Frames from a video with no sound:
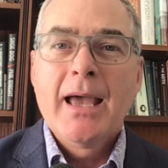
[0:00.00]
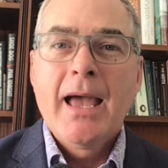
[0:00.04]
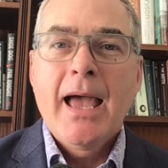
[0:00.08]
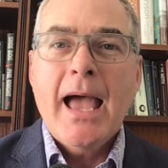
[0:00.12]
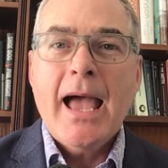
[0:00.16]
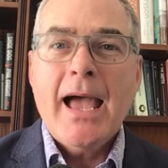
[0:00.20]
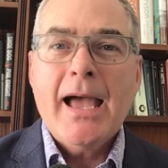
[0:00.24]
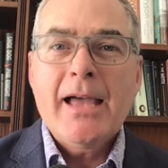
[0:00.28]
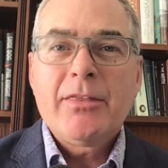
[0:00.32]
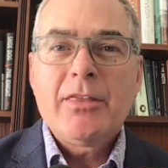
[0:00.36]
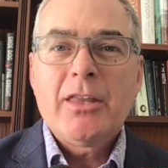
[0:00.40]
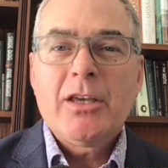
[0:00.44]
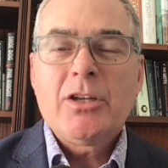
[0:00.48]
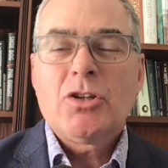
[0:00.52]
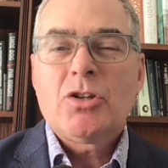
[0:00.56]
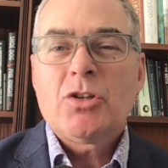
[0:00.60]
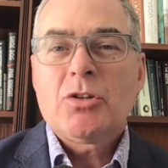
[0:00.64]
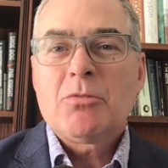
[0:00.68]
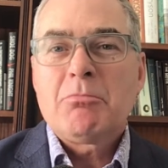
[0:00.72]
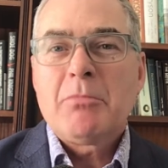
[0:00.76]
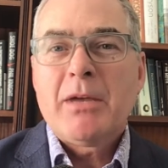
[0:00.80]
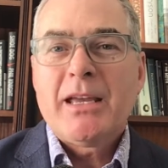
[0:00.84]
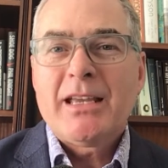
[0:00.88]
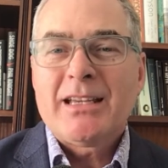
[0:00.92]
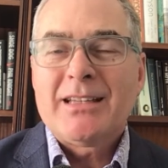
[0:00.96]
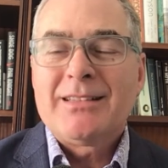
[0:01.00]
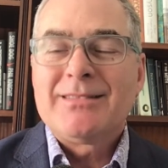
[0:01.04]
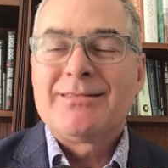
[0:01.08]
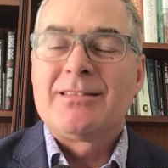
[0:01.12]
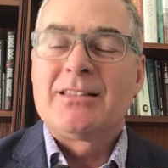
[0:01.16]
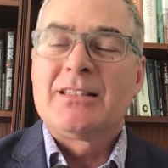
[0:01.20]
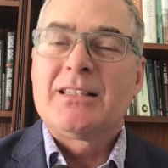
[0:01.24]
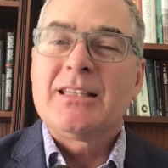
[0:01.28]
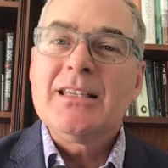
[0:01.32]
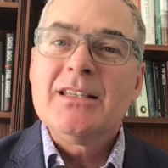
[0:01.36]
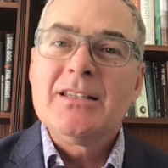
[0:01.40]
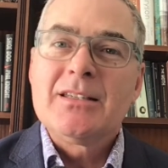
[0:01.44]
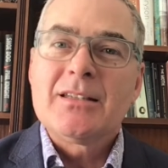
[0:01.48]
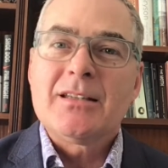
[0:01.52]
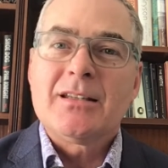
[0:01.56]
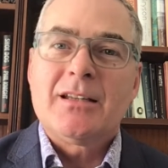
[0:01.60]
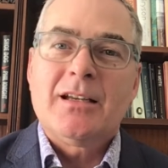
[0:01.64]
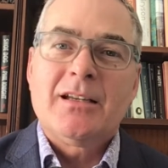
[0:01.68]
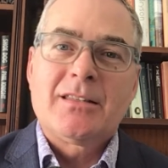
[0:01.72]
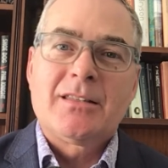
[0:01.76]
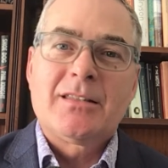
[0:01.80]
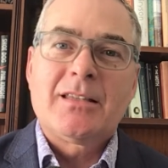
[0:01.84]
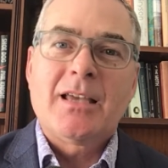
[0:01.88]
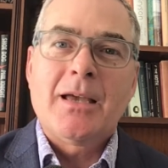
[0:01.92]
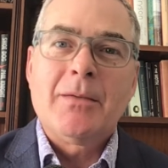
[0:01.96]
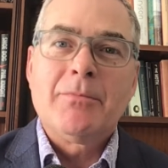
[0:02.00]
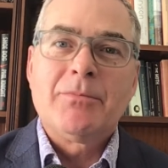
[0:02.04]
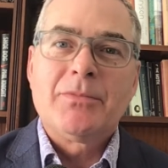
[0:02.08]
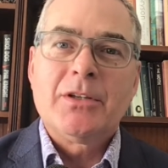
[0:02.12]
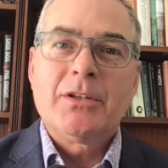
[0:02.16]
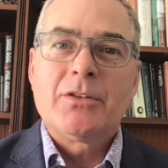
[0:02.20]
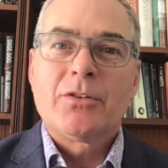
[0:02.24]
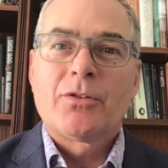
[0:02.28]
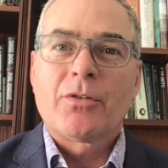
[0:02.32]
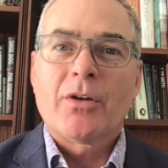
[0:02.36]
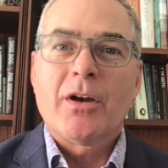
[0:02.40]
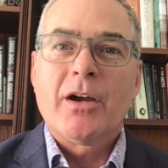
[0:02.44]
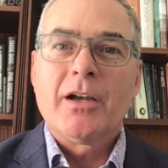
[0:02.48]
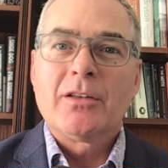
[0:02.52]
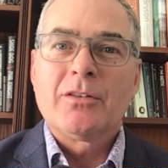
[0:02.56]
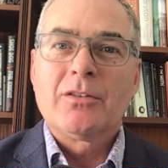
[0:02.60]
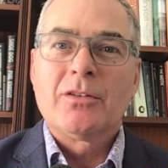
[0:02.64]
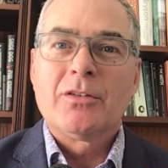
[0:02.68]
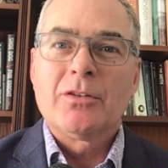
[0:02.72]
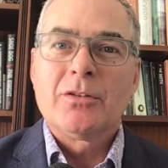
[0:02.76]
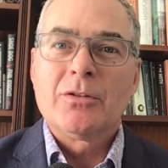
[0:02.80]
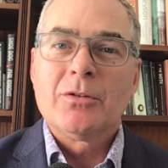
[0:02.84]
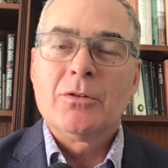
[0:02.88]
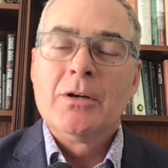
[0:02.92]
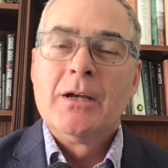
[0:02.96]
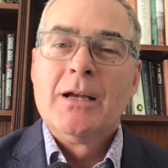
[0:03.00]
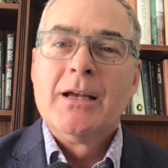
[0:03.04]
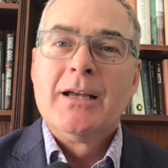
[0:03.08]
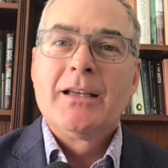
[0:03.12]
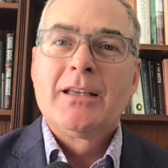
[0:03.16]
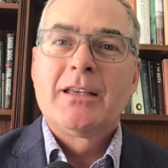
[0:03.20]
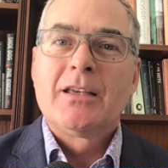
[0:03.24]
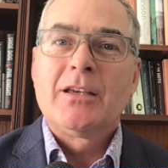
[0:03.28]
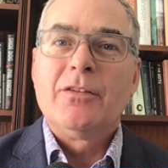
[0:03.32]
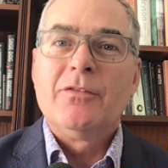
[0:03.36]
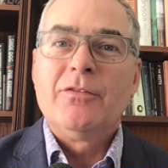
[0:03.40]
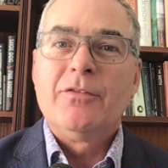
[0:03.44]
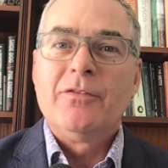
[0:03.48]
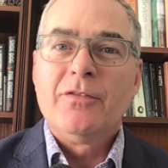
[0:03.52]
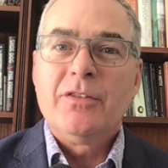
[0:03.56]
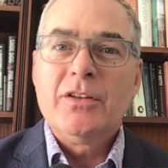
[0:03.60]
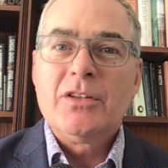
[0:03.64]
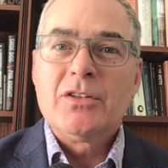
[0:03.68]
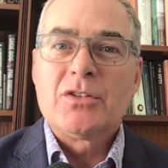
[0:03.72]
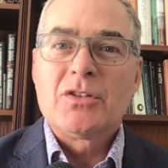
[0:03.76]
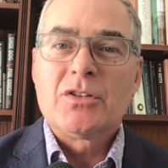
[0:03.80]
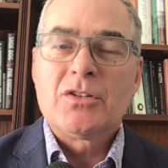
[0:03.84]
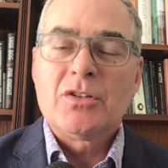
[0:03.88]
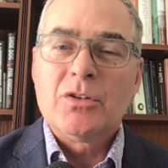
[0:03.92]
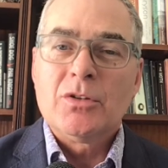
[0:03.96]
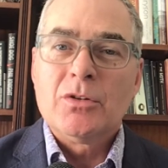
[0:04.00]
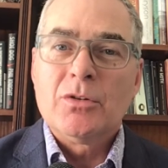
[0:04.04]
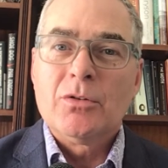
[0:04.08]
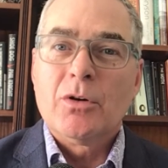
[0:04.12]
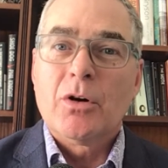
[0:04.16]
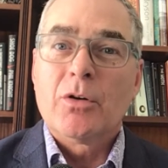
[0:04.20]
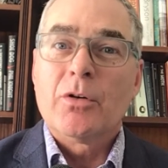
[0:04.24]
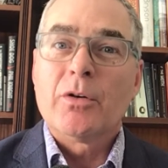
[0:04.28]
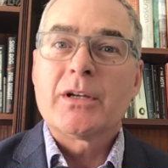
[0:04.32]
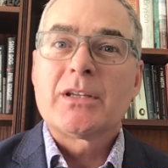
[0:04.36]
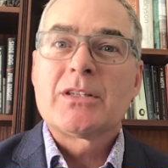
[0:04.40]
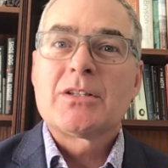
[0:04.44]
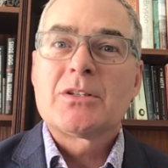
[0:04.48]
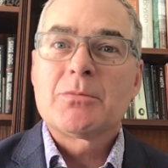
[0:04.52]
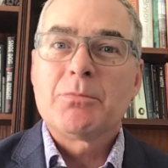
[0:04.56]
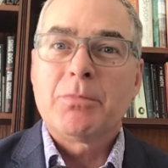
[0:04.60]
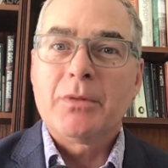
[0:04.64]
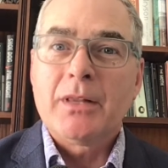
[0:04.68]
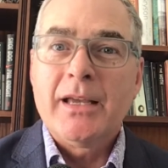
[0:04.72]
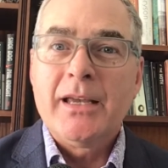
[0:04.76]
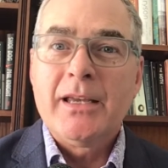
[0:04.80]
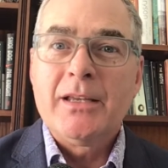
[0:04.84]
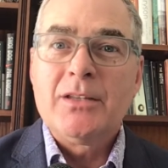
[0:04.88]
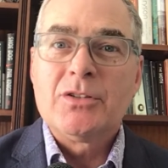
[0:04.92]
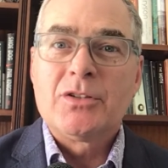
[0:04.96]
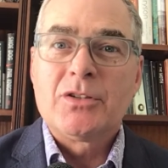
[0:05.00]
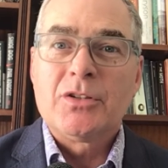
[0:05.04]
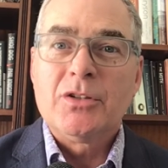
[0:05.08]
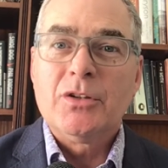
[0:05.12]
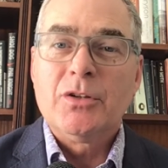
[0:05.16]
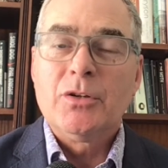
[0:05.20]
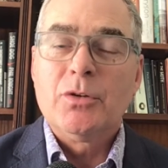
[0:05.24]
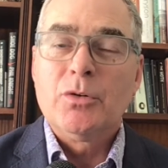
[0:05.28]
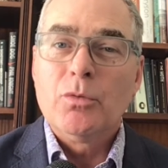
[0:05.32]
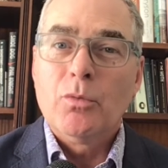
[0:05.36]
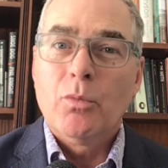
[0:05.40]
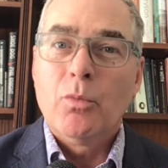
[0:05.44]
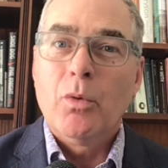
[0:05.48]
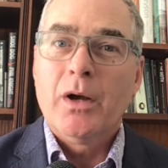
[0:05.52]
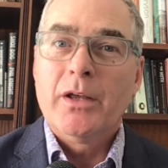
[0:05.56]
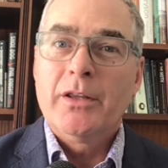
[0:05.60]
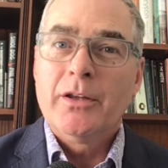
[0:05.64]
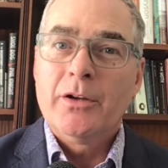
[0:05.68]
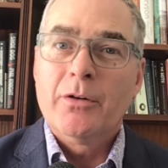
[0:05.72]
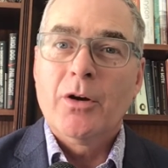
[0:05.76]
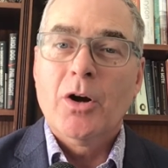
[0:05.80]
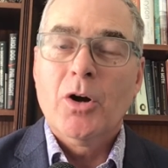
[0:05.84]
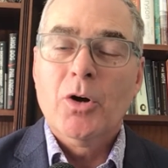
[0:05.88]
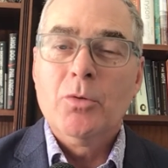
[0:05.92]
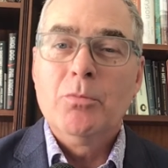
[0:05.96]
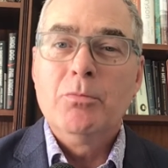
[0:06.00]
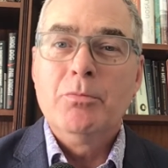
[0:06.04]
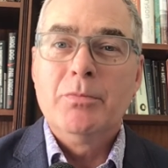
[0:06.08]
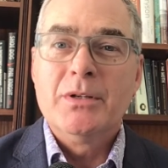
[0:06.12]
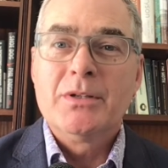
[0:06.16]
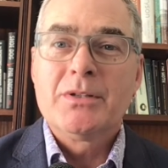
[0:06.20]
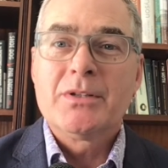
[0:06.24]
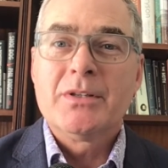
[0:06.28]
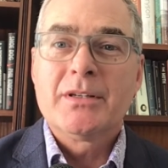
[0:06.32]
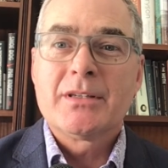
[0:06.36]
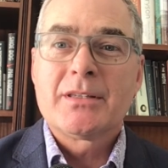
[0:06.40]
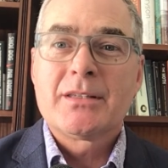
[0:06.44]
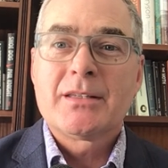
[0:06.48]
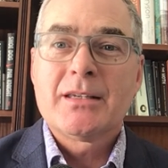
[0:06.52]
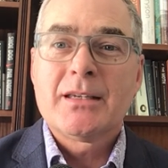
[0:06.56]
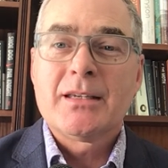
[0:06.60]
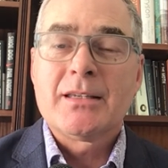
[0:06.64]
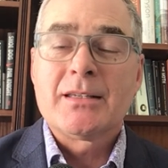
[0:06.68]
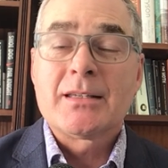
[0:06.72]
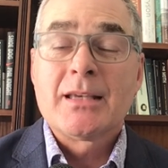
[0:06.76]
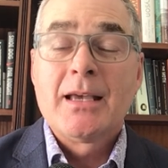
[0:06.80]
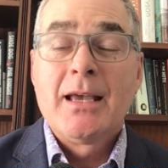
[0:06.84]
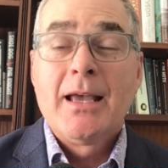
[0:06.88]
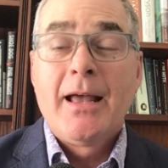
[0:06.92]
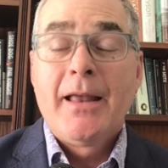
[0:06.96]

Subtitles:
and they should make a decent attempt at trying to convince you or explain to you what your own business is.